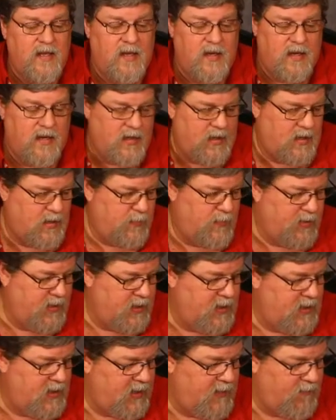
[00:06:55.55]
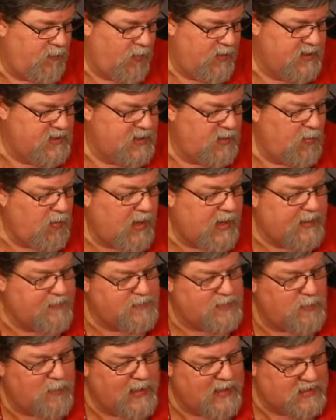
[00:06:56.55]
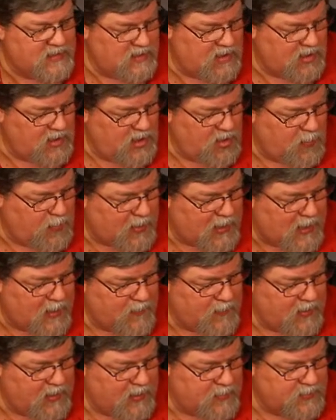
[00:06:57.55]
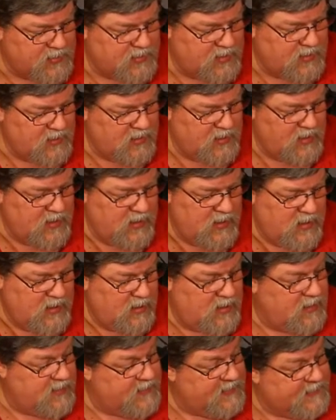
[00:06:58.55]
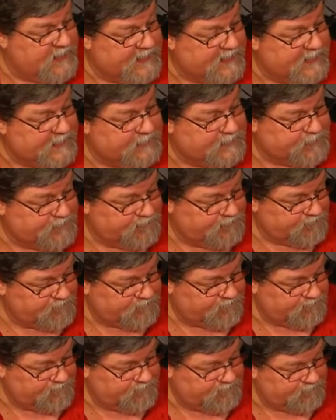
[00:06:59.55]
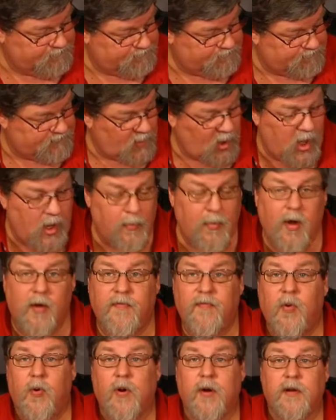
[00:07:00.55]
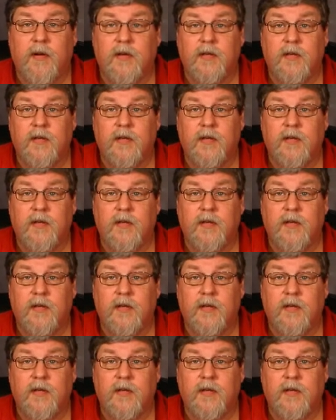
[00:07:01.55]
But if WYSI wipes makes the new pop-ups, I'm all for it.